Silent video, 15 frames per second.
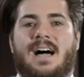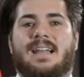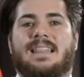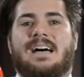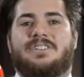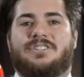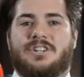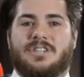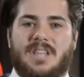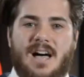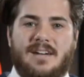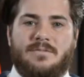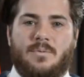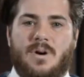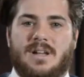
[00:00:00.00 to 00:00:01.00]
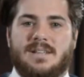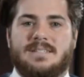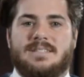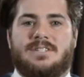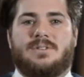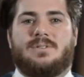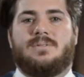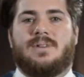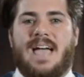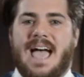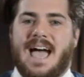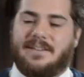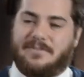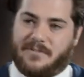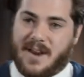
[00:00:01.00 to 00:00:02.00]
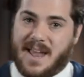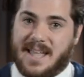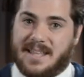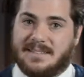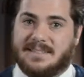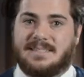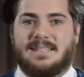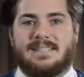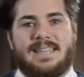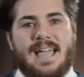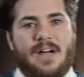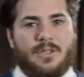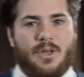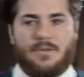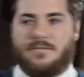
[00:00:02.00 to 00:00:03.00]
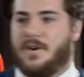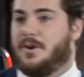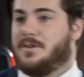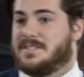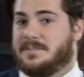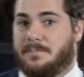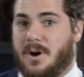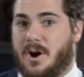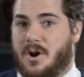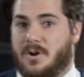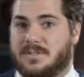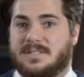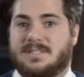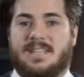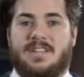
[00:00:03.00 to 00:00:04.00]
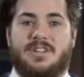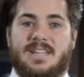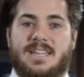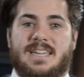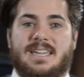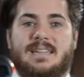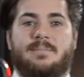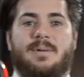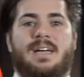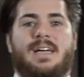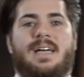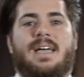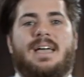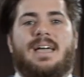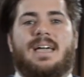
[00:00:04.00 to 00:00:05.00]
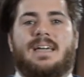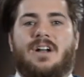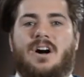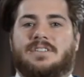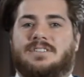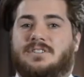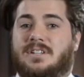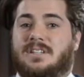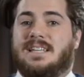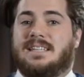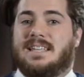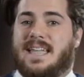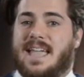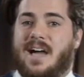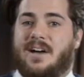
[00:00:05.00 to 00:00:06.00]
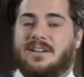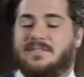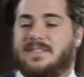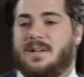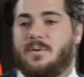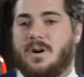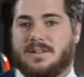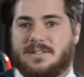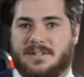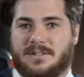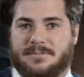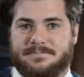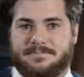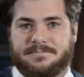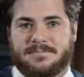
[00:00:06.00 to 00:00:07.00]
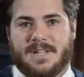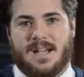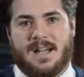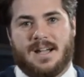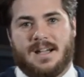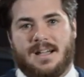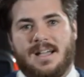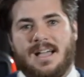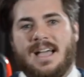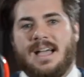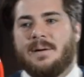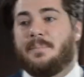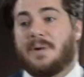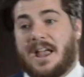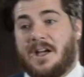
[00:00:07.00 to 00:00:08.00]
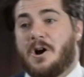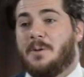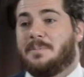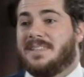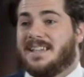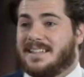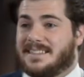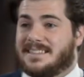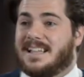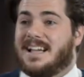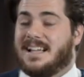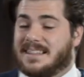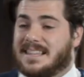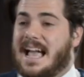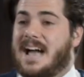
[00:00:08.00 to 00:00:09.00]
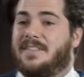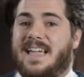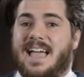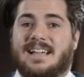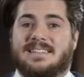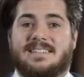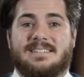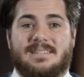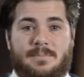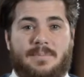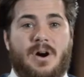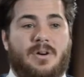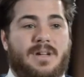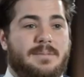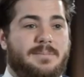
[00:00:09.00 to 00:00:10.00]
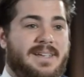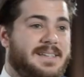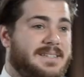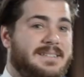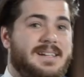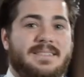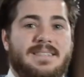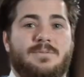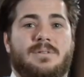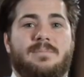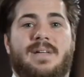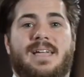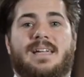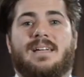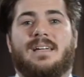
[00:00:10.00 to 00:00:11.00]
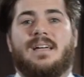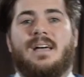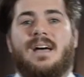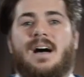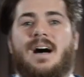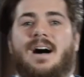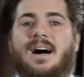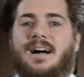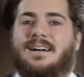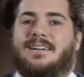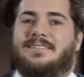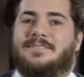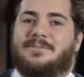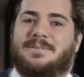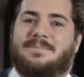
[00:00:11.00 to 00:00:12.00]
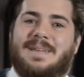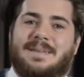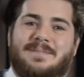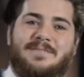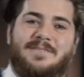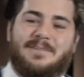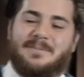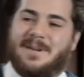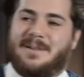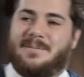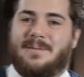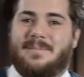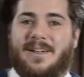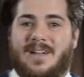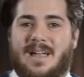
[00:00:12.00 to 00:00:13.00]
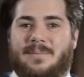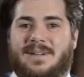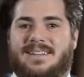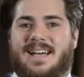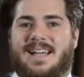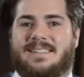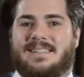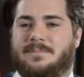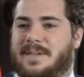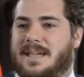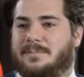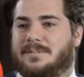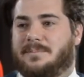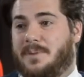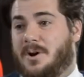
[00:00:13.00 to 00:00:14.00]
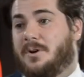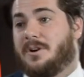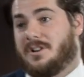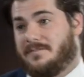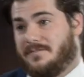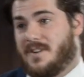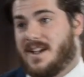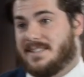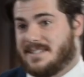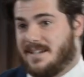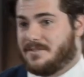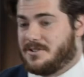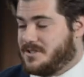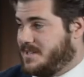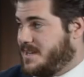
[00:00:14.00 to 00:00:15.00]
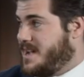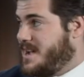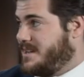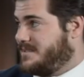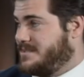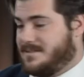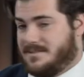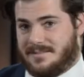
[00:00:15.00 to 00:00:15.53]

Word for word: allows your loved one to add friends, to download photos and posts that you can keep, and also delete the account if they want to. Uh, but I hope they allow the access to poking because nothing would make uh, would make me feel better about my grandma dying than be able to poke her friends after she dies.